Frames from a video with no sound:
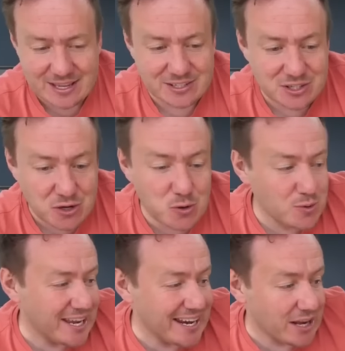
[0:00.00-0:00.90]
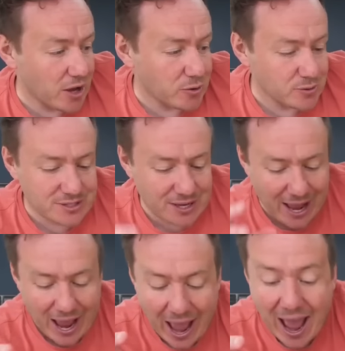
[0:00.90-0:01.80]
is 2 kilos
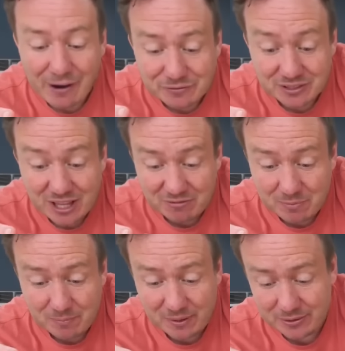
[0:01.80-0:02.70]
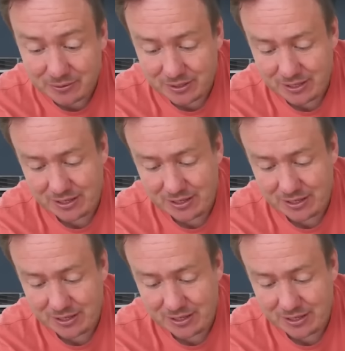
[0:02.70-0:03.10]
after they've been peeled.